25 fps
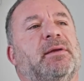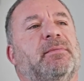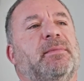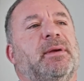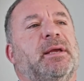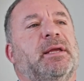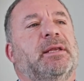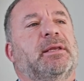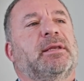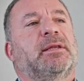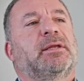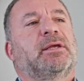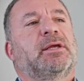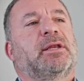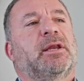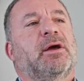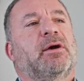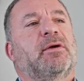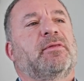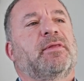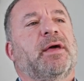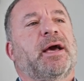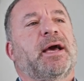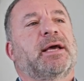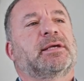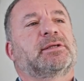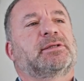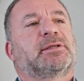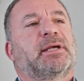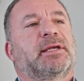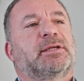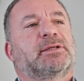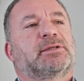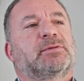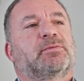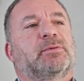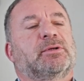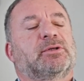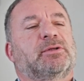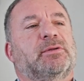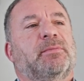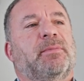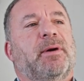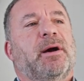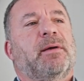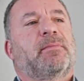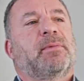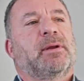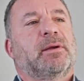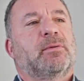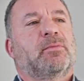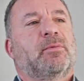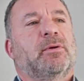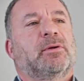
I mean, that sense which the public